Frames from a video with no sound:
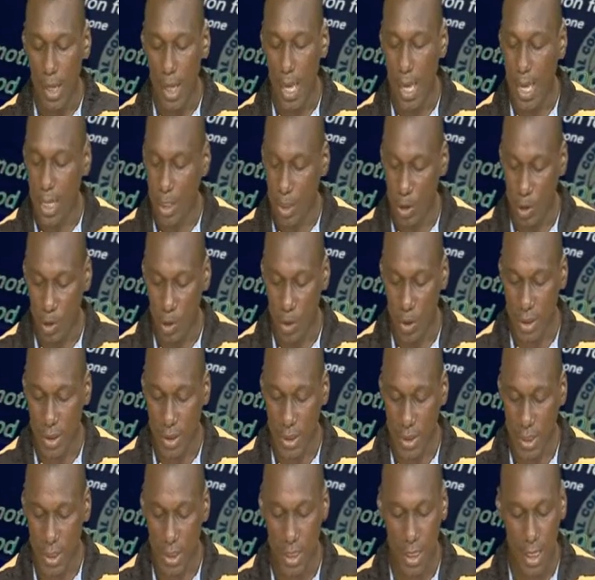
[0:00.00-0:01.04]
ensure
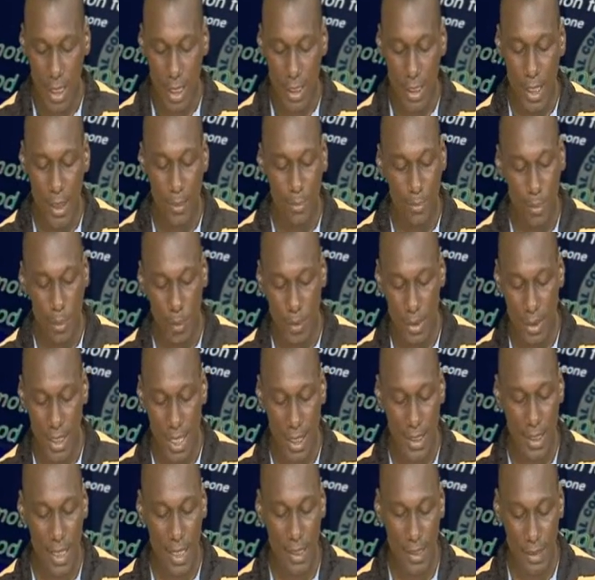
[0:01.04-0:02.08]
say them
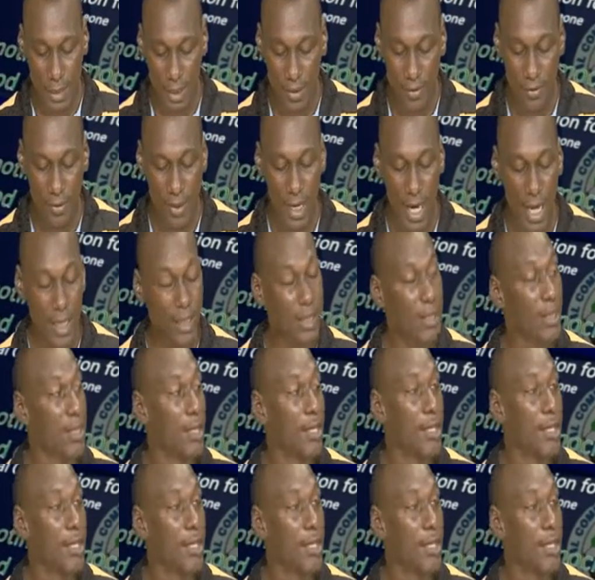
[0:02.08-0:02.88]
protect and safeguard